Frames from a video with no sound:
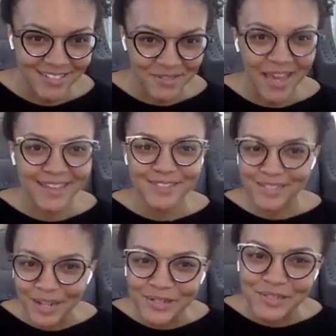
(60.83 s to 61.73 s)
Okay,
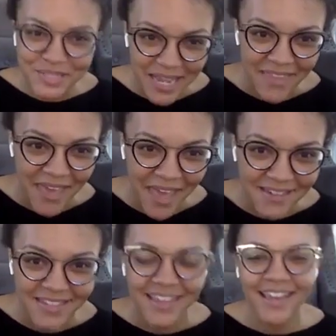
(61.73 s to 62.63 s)
just understand
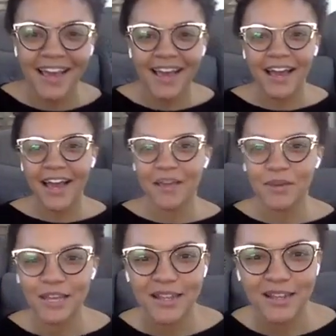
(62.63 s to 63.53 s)
that. I'm
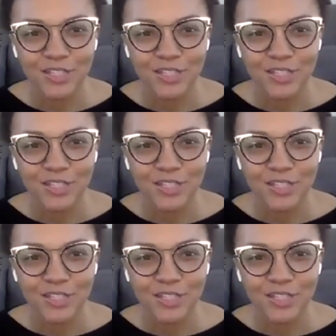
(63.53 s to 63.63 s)
in